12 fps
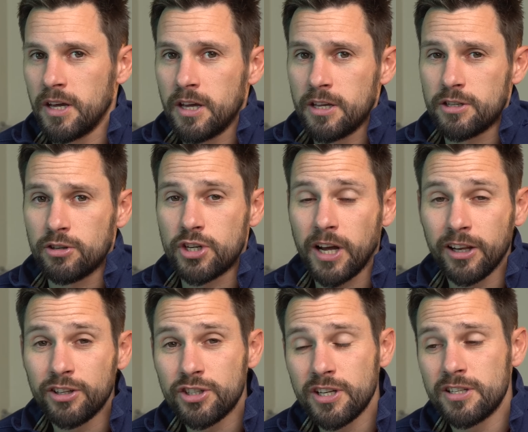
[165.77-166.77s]
So
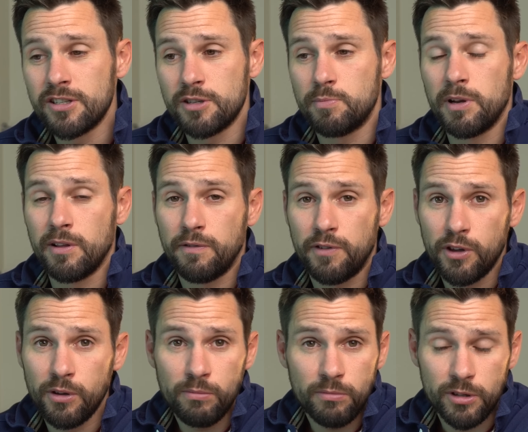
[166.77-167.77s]
challenges, there's been a
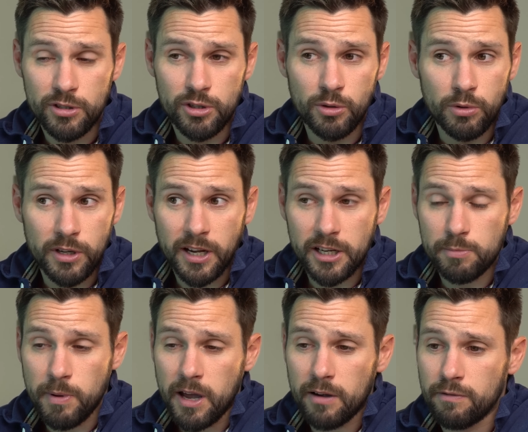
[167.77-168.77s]
few, as you would
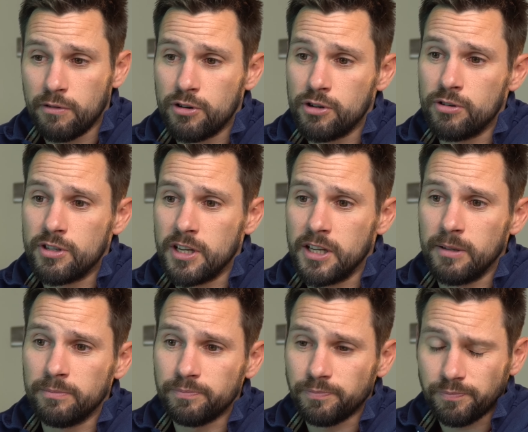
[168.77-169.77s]
expect for a new
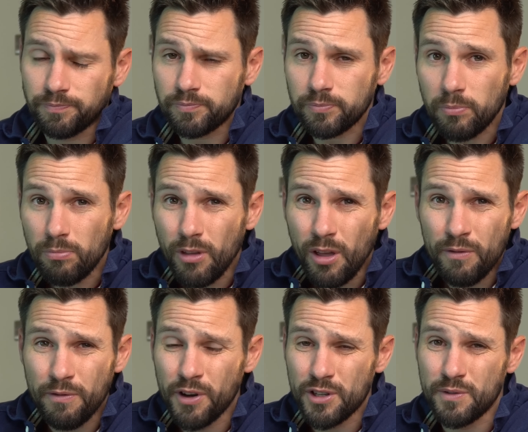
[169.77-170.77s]
team.
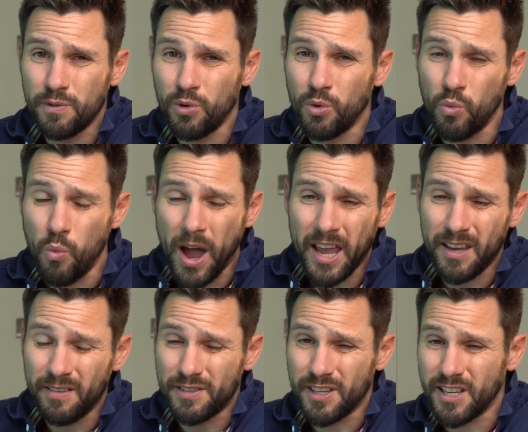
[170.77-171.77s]
First of all,
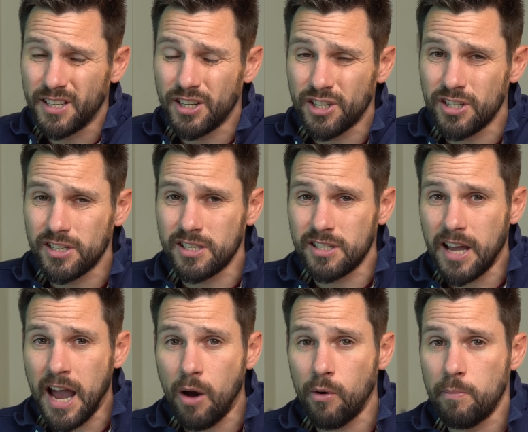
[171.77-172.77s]
waves. The conditions
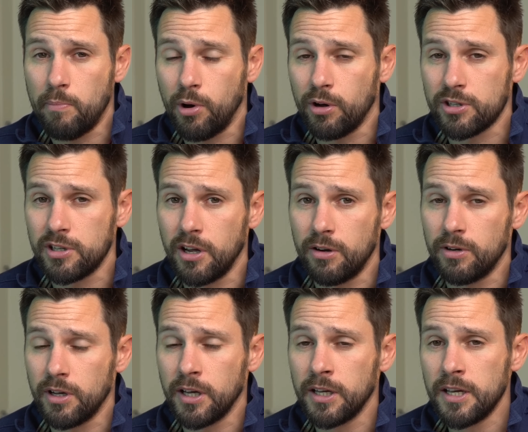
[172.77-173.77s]
out in
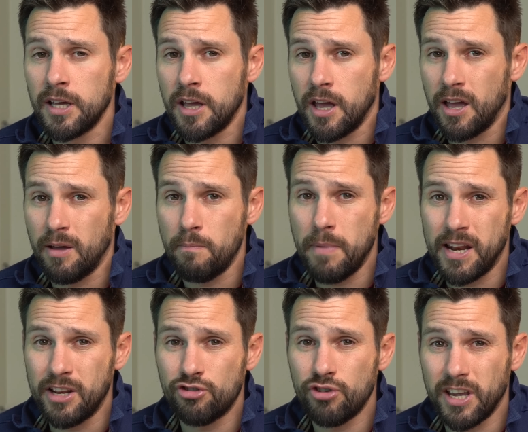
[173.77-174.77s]
Barcelona made
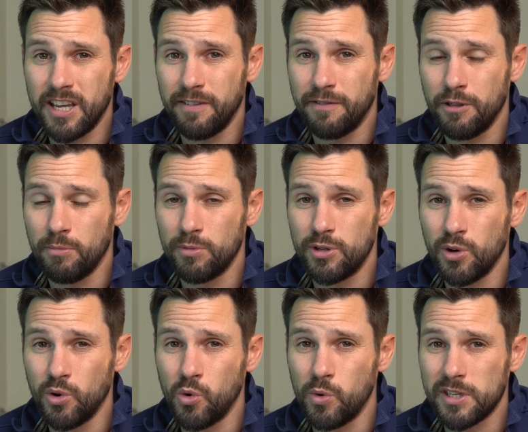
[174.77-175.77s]
it tricky for them to
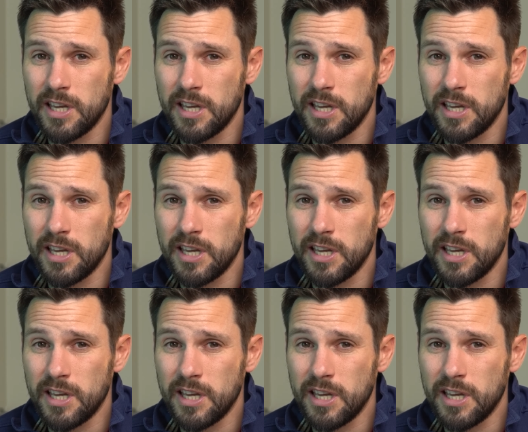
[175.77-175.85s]
always